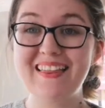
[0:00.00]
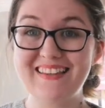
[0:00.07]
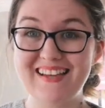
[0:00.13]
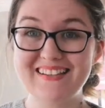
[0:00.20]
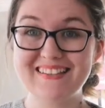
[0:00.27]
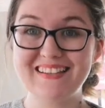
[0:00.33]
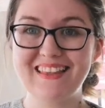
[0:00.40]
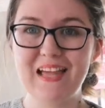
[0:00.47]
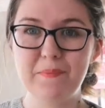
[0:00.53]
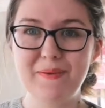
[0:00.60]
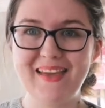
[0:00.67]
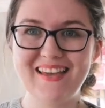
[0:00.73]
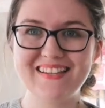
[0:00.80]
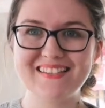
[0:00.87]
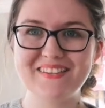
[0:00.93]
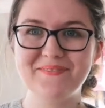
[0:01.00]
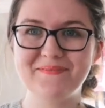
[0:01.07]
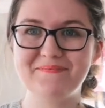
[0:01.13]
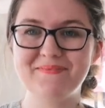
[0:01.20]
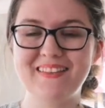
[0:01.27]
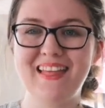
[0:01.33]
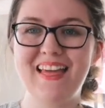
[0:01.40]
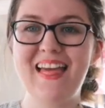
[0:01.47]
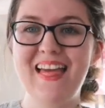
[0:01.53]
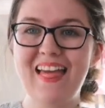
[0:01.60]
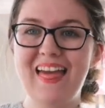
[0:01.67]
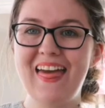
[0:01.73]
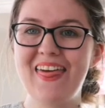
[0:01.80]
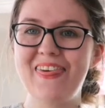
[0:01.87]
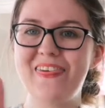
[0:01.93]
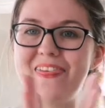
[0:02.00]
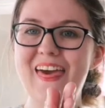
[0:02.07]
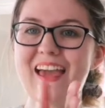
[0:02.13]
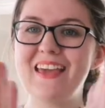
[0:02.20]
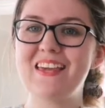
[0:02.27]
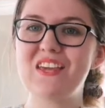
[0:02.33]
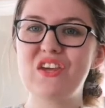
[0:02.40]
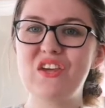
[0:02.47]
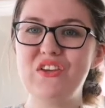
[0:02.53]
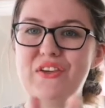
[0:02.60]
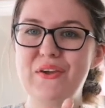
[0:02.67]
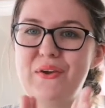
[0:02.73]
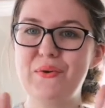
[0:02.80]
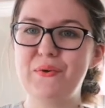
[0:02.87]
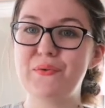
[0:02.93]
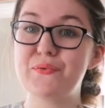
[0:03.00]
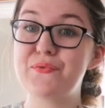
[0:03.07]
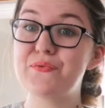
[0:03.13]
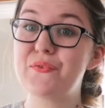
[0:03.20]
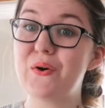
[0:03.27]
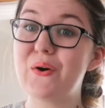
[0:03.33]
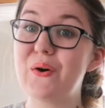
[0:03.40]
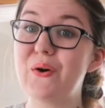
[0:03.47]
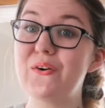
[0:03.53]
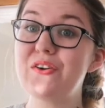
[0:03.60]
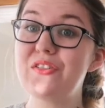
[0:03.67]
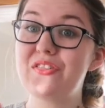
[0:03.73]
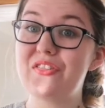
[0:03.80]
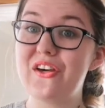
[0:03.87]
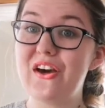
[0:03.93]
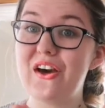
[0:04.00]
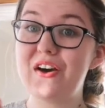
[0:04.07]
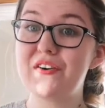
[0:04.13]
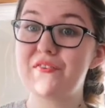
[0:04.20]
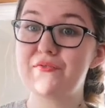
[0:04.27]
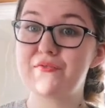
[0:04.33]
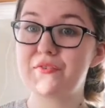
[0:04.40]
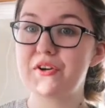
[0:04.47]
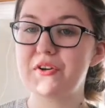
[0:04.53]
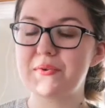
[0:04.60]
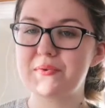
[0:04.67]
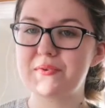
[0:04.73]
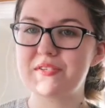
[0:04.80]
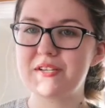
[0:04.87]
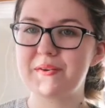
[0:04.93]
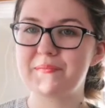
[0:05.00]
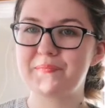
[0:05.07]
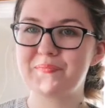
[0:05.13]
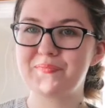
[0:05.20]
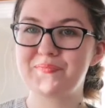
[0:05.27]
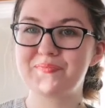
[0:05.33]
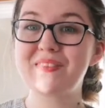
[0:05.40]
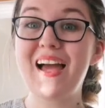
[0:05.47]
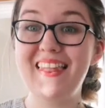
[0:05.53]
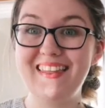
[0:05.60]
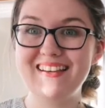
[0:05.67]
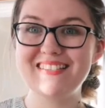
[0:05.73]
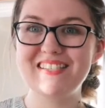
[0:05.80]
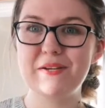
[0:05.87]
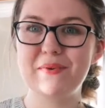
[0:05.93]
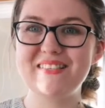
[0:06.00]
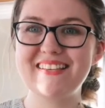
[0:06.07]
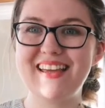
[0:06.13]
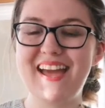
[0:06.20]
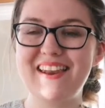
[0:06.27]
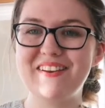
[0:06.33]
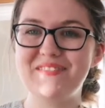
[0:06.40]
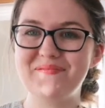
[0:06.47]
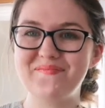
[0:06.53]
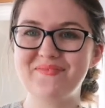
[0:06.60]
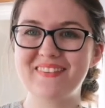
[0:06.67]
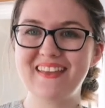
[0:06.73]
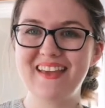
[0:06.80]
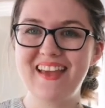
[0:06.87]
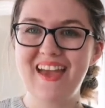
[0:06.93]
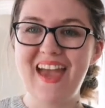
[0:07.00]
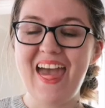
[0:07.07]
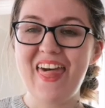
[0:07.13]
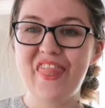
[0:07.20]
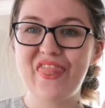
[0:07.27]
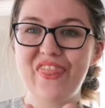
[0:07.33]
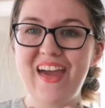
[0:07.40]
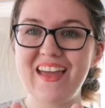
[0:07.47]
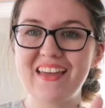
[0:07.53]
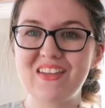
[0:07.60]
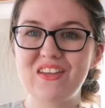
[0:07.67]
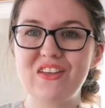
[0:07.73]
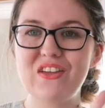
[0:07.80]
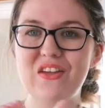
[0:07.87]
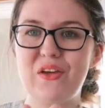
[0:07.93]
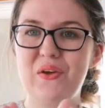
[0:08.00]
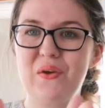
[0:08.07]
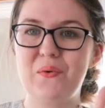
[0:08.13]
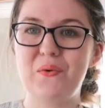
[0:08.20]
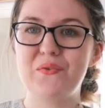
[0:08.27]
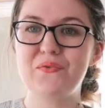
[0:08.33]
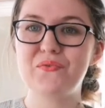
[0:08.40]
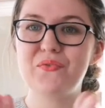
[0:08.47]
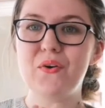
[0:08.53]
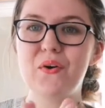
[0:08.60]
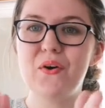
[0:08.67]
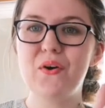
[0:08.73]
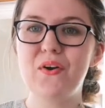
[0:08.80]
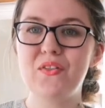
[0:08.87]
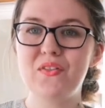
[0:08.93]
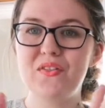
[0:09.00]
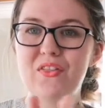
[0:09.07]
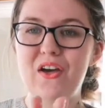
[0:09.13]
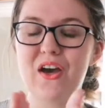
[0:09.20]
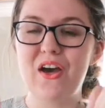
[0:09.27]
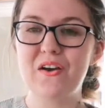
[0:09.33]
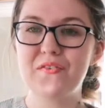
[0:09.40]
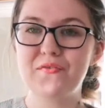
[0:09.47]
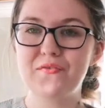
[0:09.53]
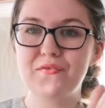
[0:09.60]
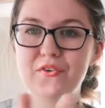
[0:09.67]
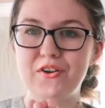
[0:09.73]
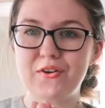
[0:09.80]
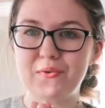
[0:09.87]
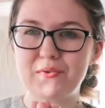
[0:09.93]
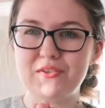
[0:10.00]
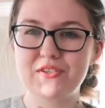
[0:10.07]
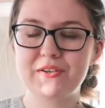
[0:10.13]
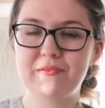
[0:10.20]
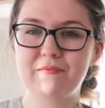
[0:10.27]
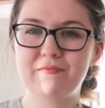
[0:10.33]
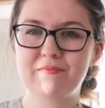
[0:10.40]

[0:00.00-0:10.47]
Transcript: Let's clap it. Thank you for the fruit. Let's do it again. Thank you for the fruit.